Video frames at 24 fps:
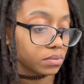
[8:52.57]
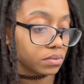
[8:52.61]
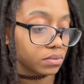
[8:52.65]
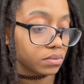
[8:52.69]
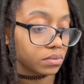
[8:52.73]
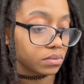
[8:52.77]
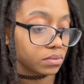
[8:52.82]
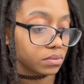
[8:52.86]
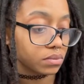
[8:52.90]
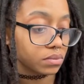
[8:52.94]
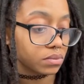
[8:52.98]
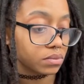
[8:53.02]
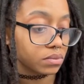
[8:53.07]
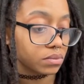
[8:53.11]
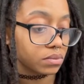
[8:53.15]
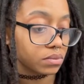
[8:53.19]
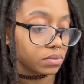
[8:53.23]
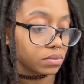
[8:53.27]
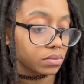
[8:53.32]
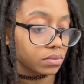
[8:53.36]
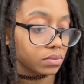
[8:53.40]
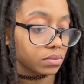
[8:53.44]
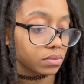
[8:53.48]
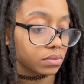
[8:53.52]

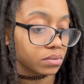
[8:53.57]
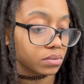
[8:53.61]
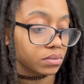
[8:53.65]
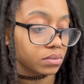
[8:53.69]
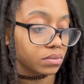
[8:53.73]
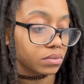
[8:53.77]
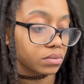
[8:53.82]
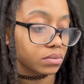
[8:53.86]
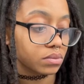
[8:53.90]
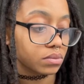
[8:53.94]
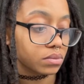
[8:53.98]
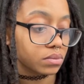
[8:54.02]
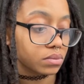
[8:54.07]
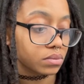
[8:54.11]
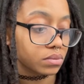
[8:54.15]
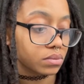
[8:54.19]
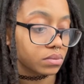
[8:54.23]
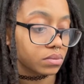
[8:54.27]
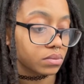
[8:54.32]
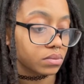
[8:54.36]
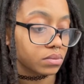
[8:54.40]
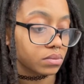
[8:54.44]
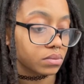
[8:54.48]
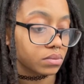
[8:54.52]

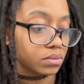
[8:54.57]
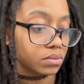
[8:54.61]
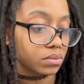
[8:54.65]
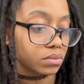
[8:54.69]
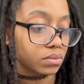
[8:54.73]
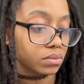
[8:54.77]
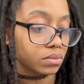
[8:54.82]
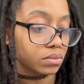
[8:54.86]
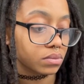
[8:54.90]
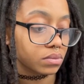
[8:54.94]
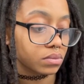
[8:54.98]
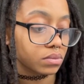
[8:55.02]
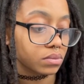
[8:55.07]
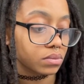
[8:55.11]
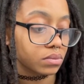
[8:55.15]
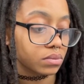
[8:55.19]
[no speech]